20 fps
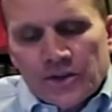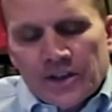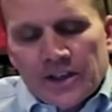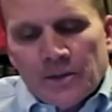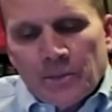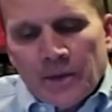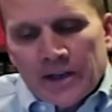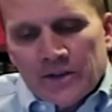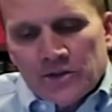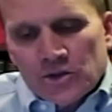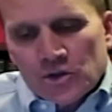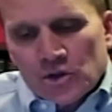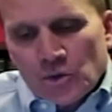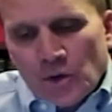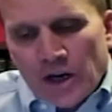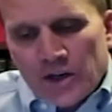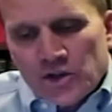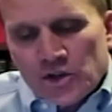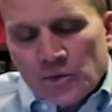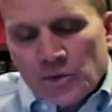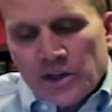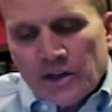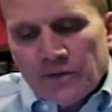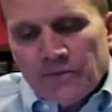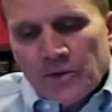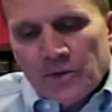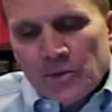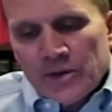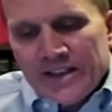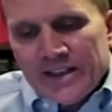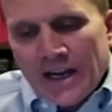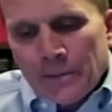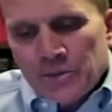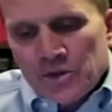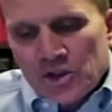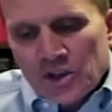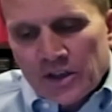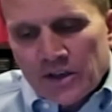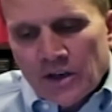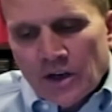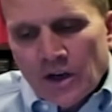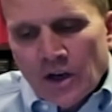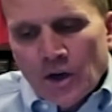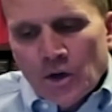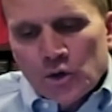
the immense treasury of the redemption,